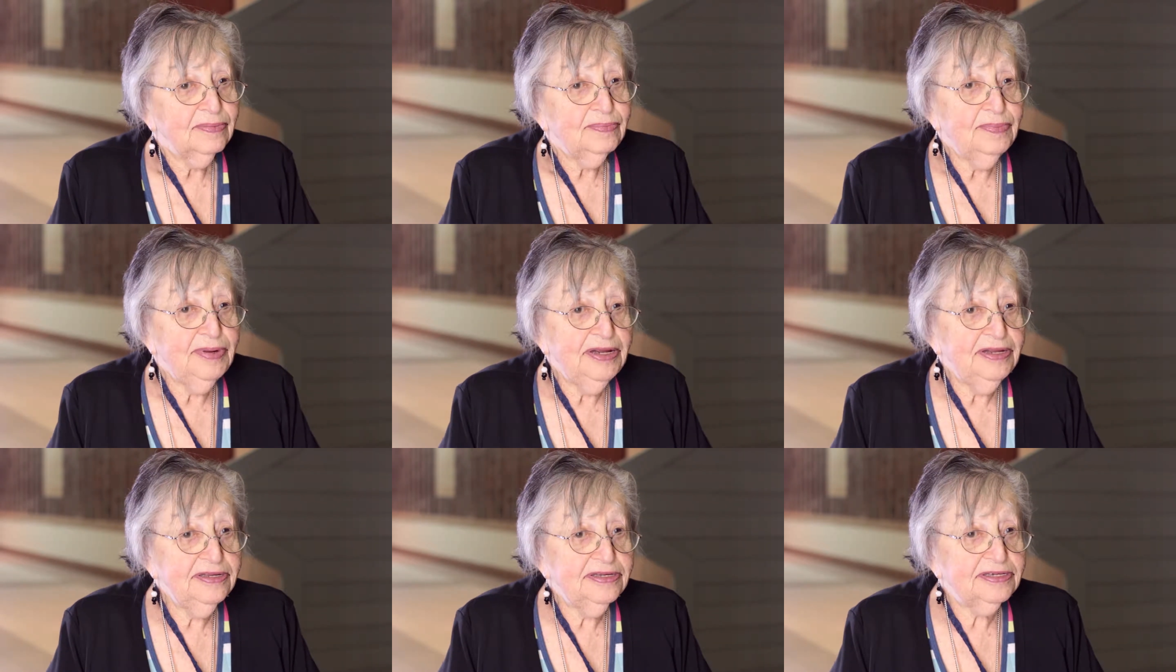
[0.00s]

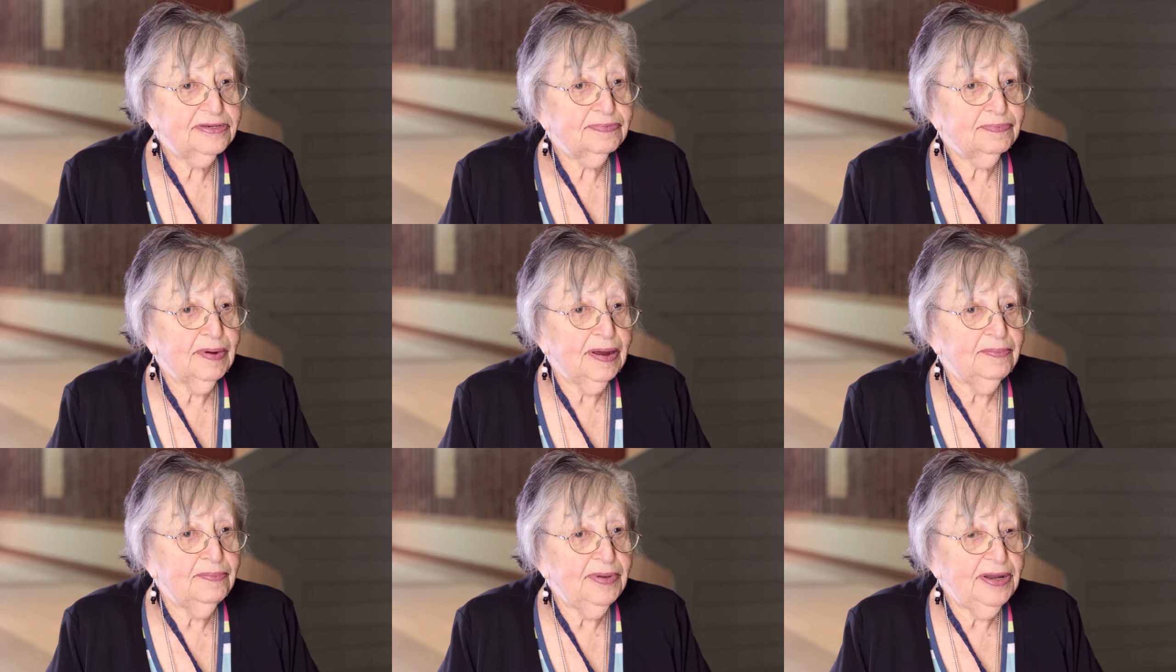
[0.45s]
means
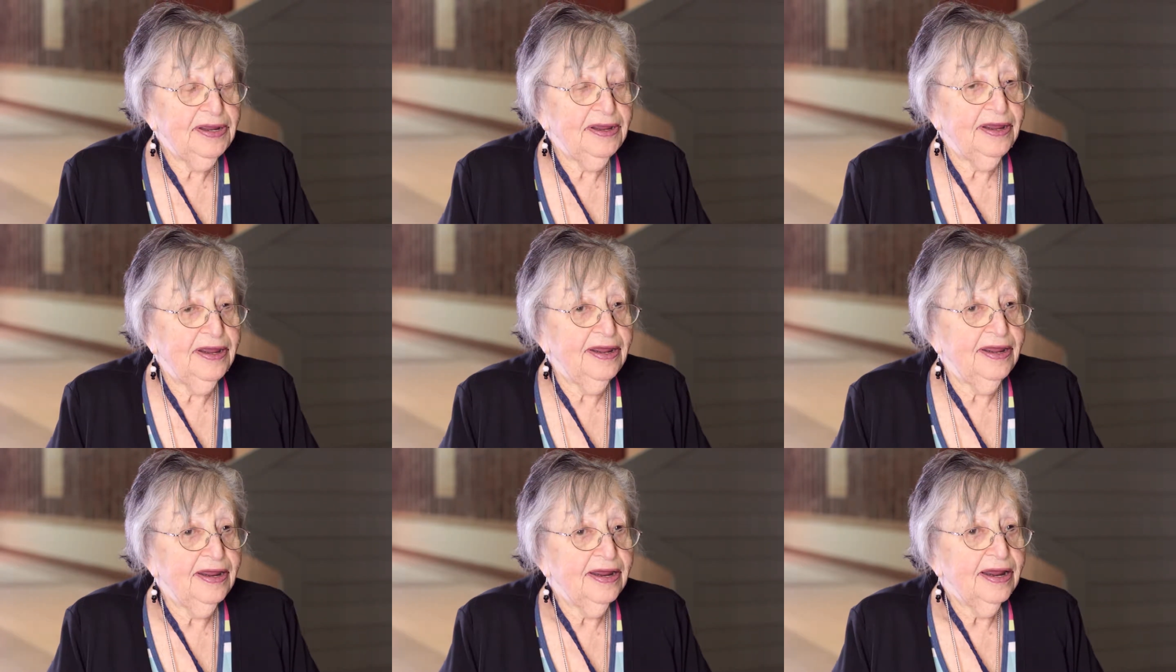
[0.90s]
for
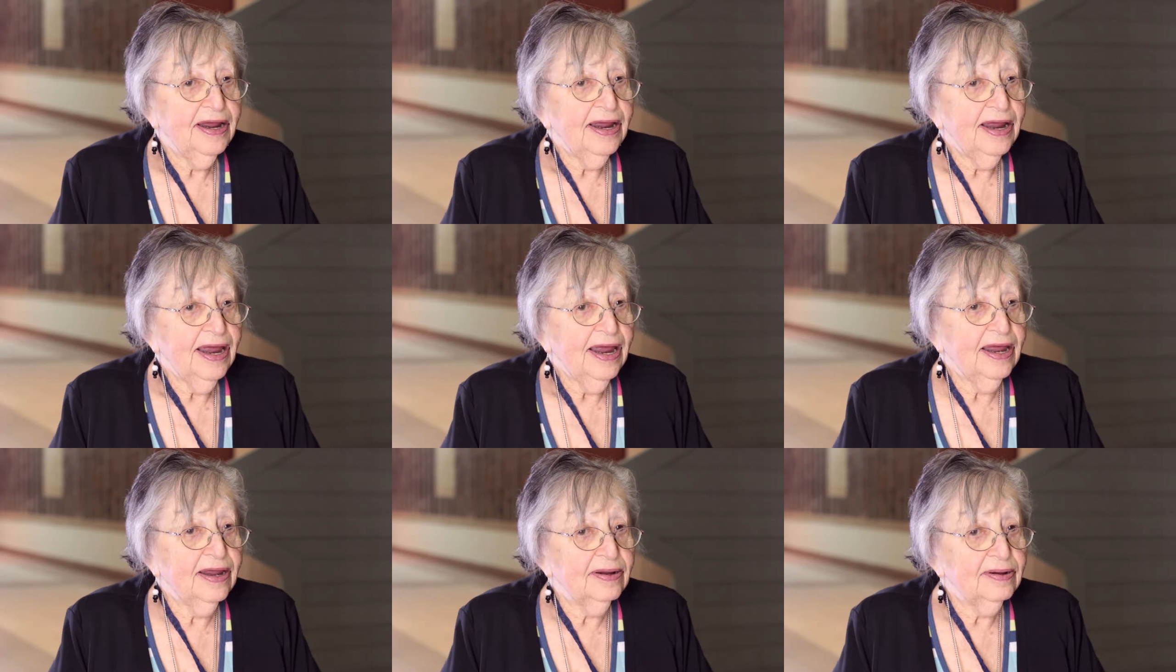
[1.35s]
me
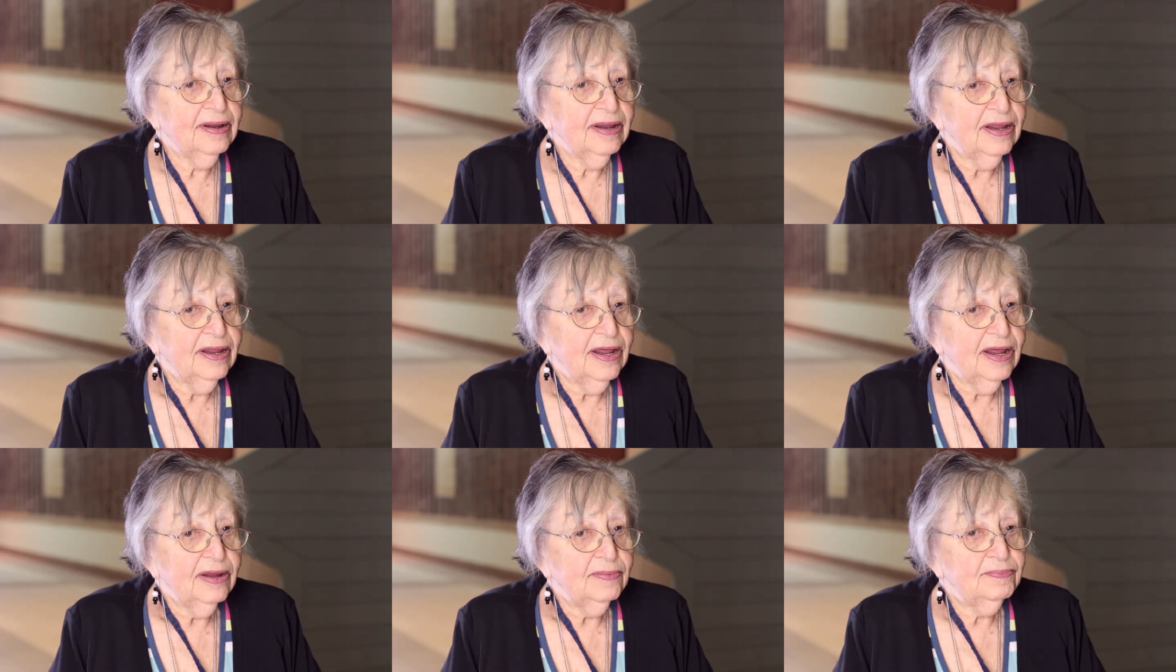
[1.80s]

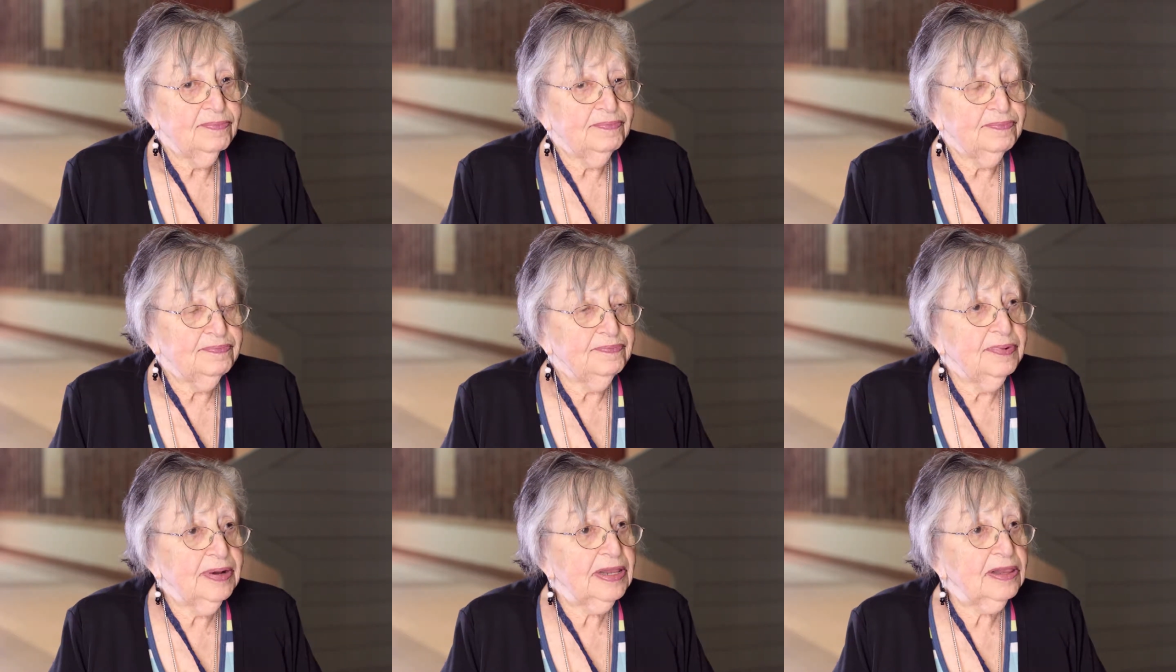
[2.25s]

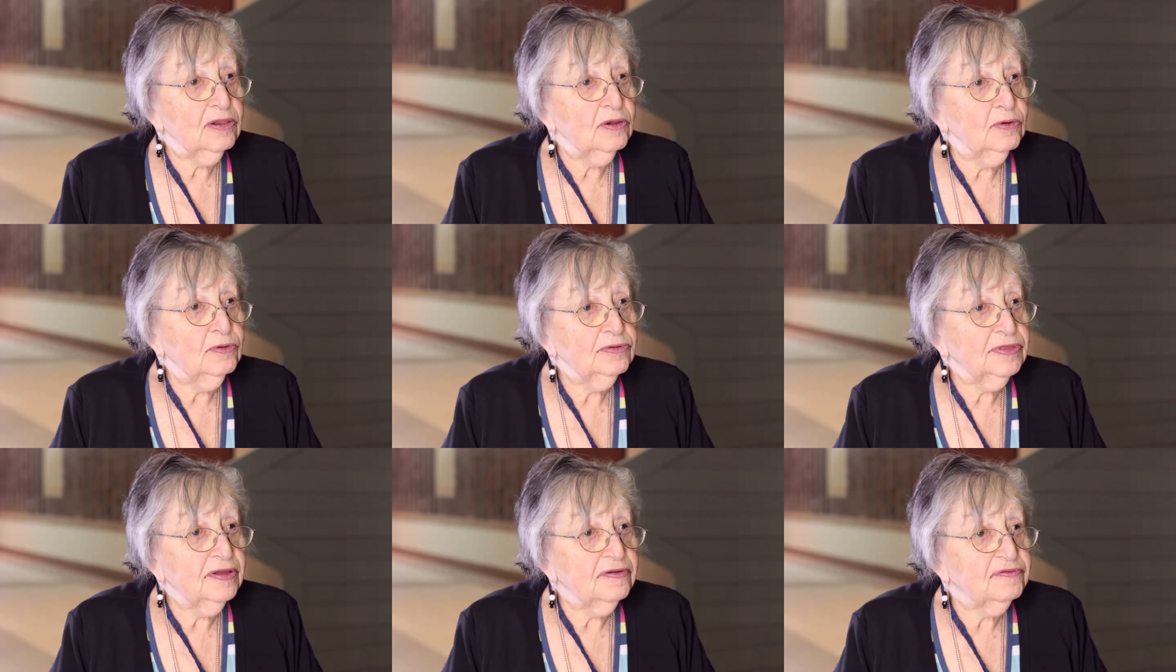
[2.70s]

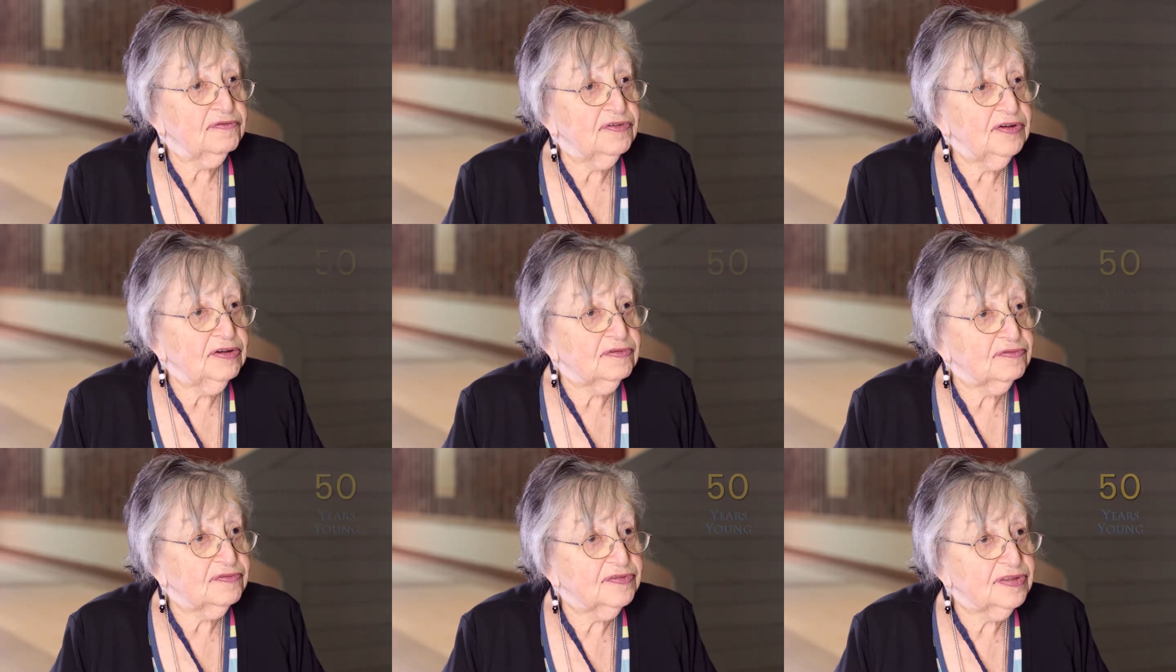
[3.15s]
below the
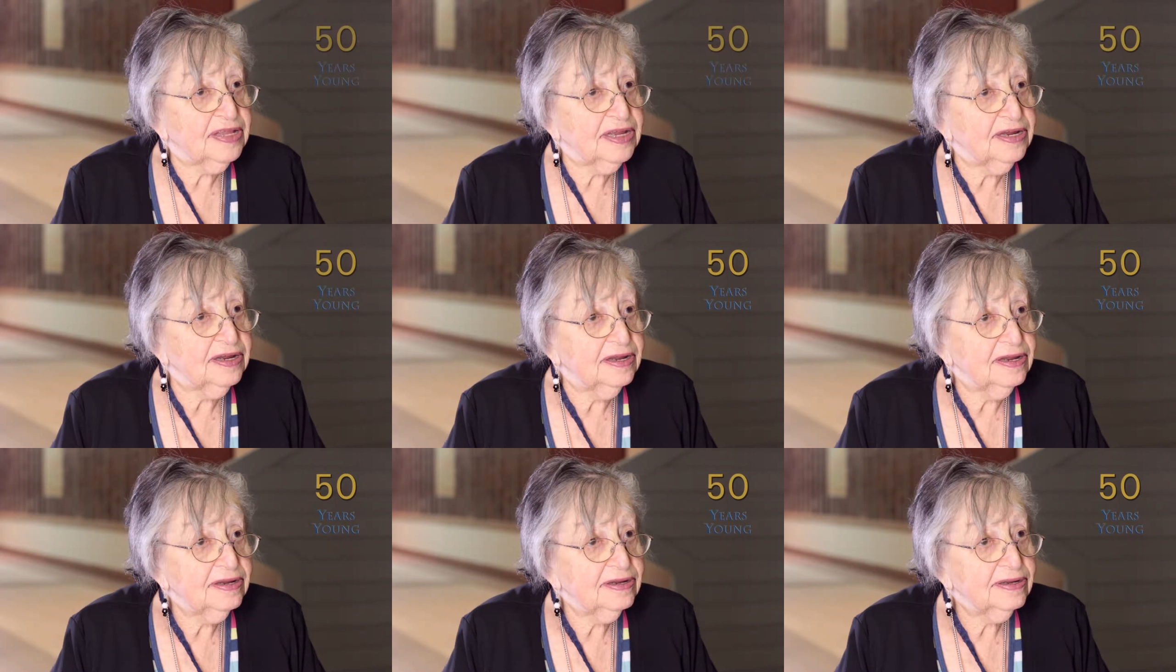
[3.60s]

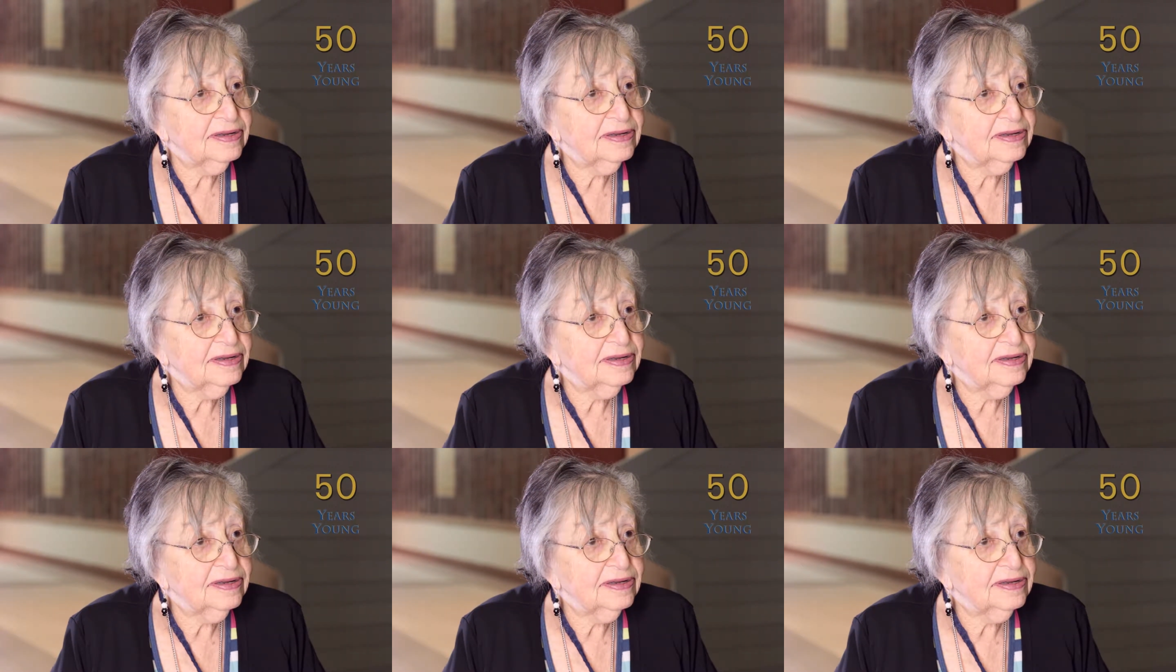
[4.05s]
50.